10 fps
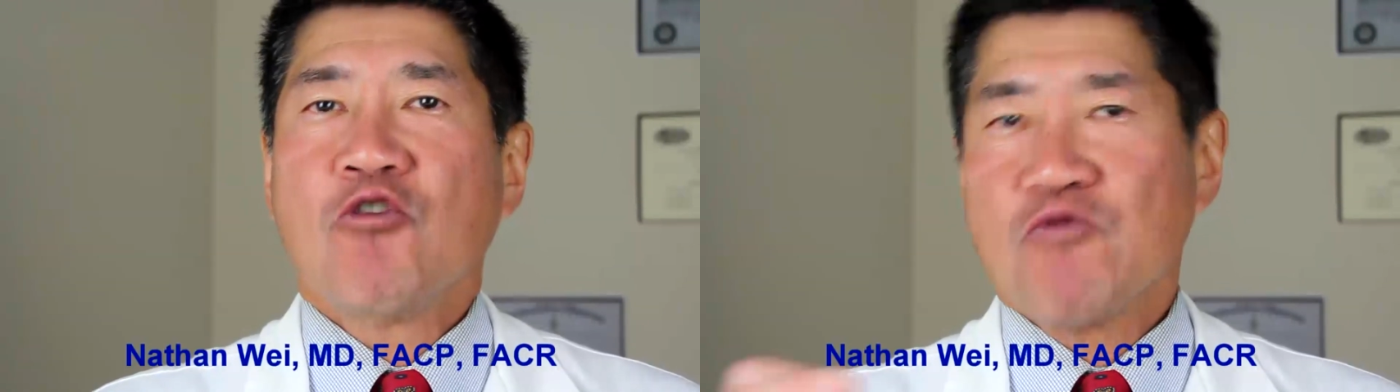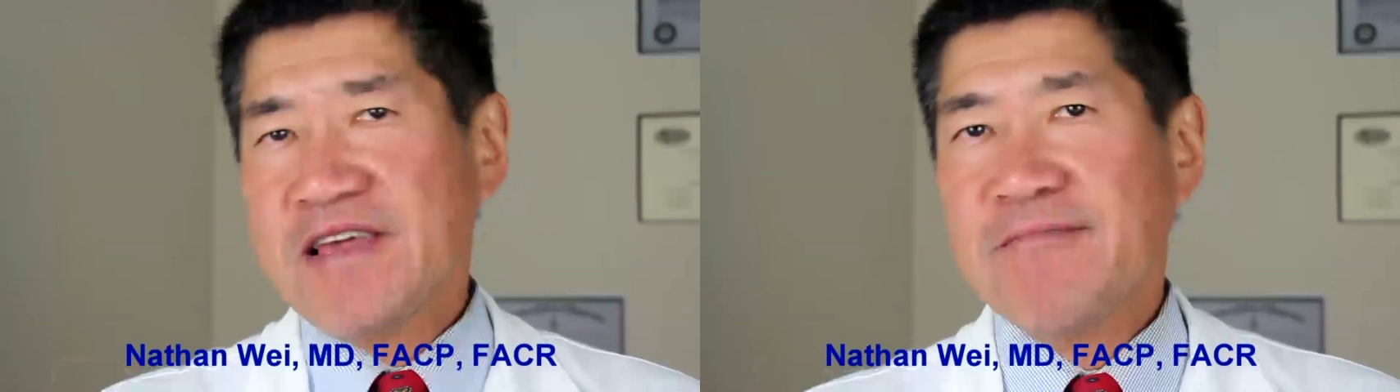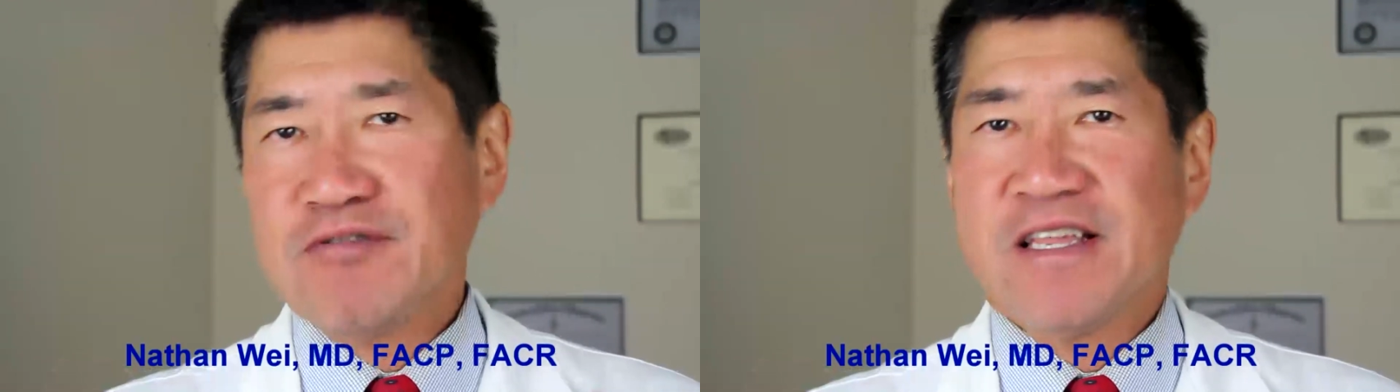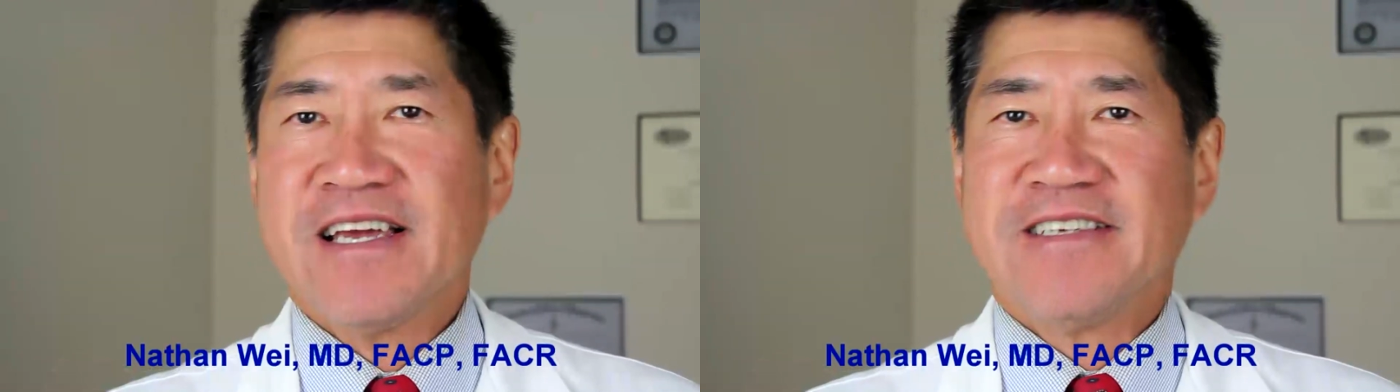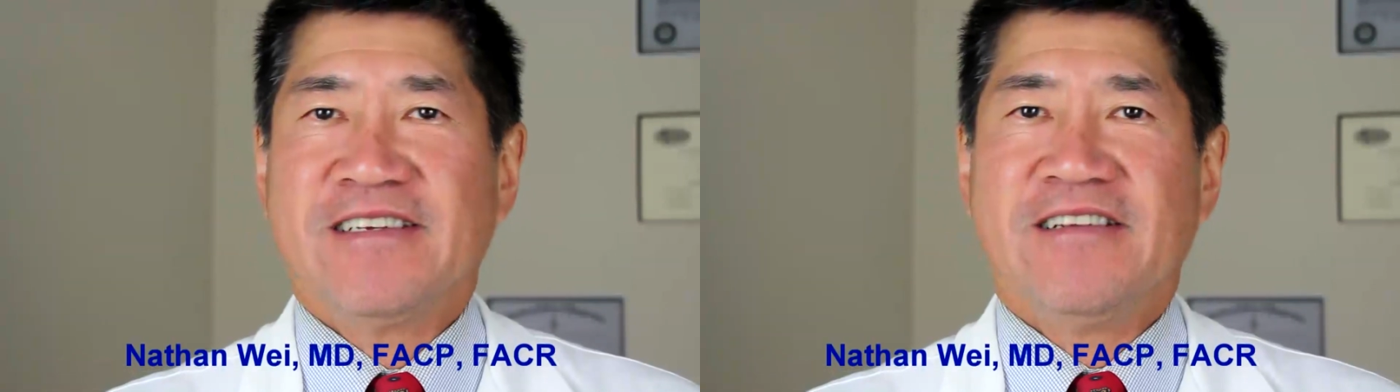
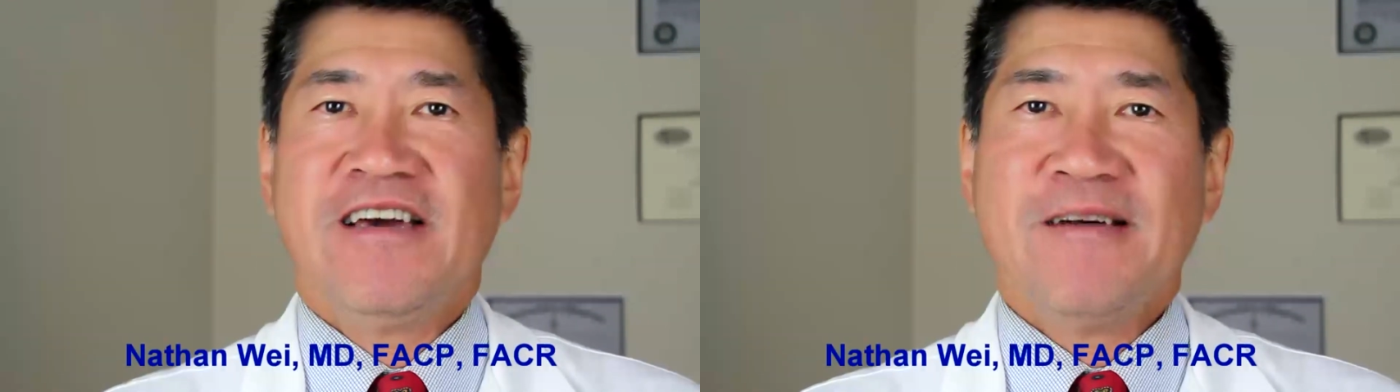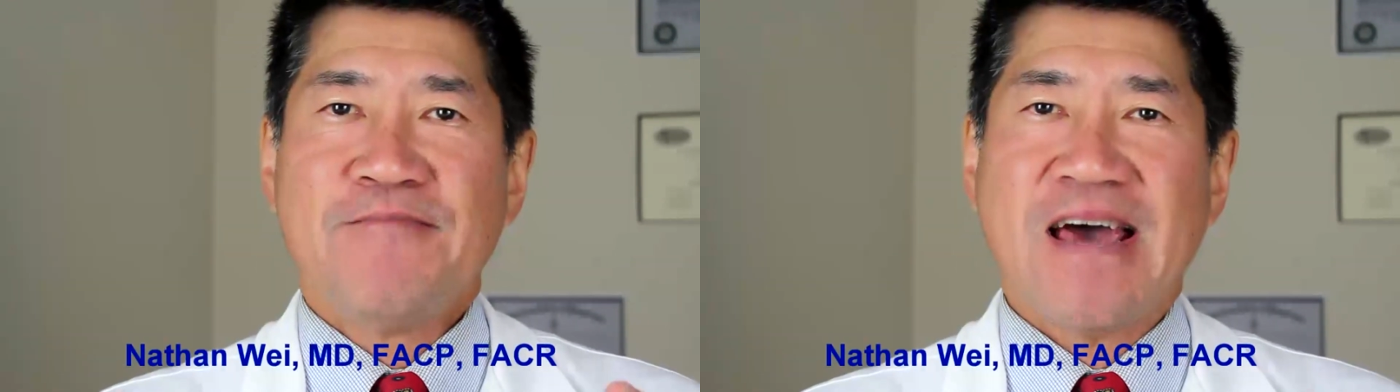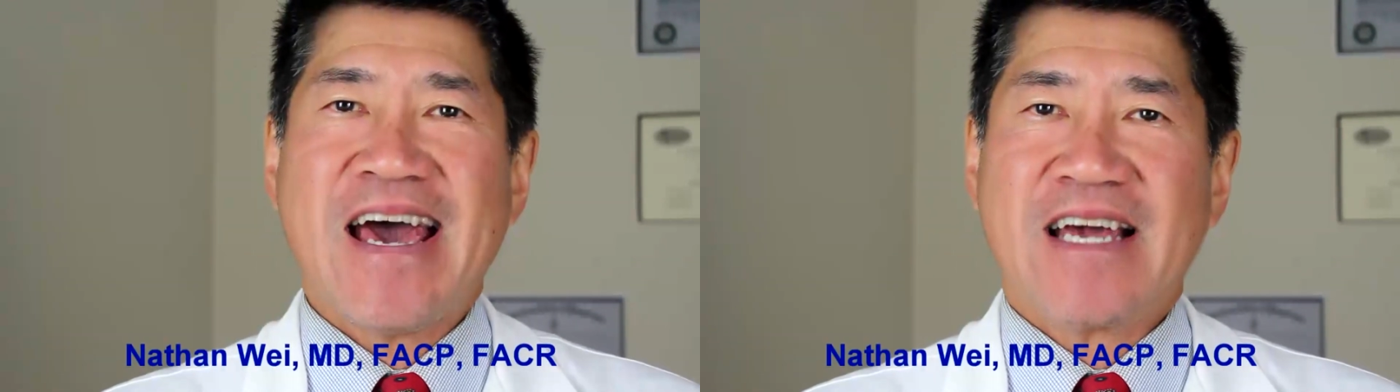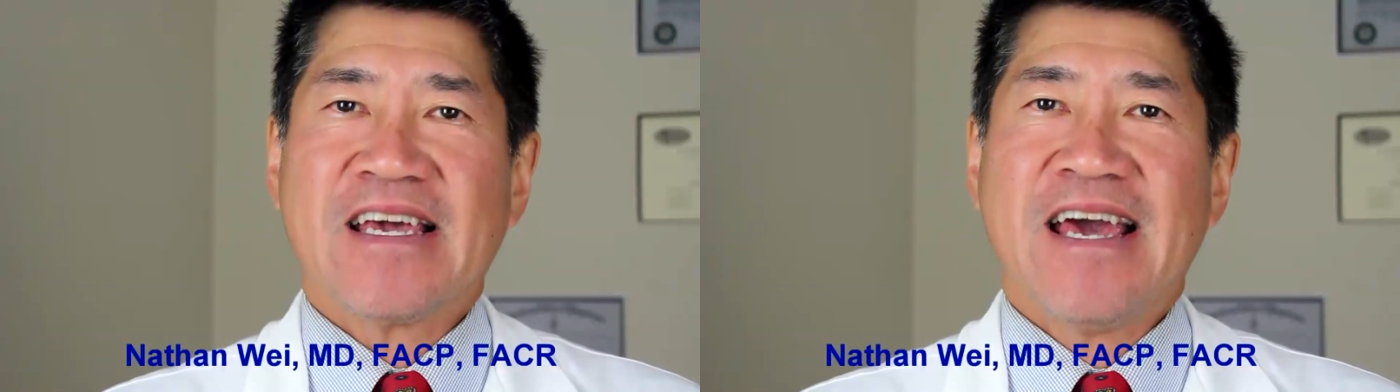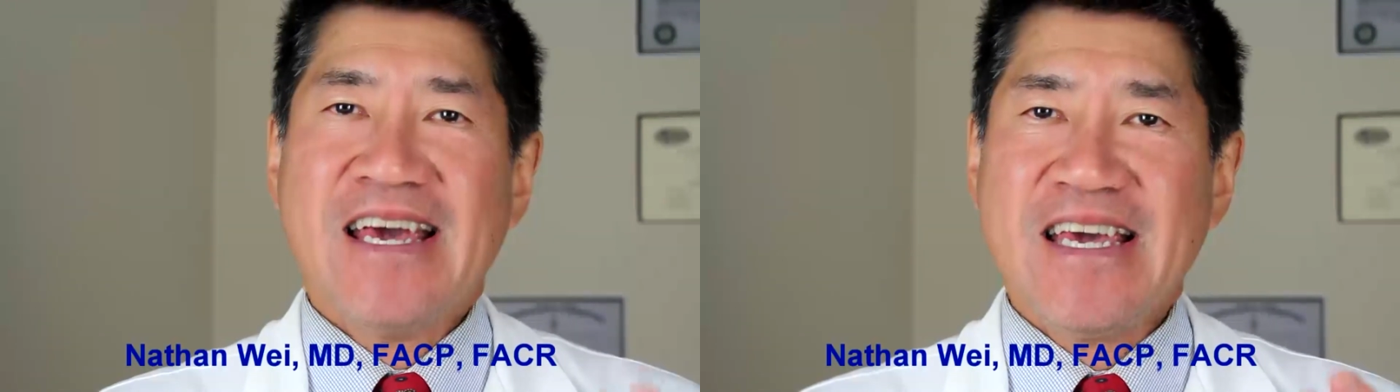reimplanted back